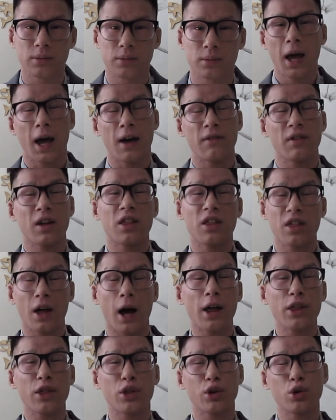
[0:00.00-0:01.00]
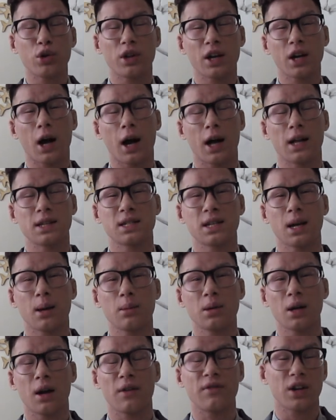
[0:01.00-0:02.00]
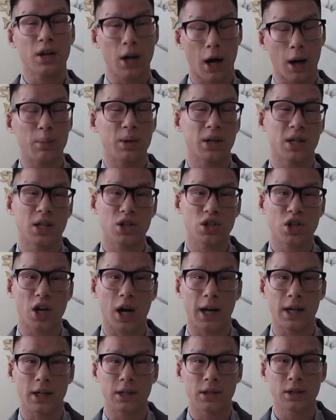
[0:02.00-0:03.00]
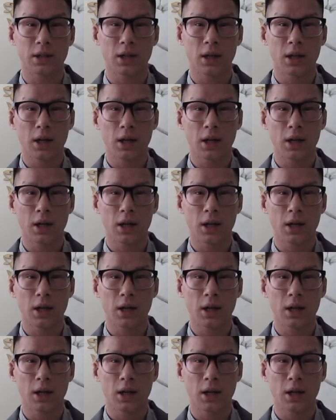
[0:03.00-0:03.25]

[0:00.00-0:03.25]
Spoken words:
Having thought through the concept of the competent child,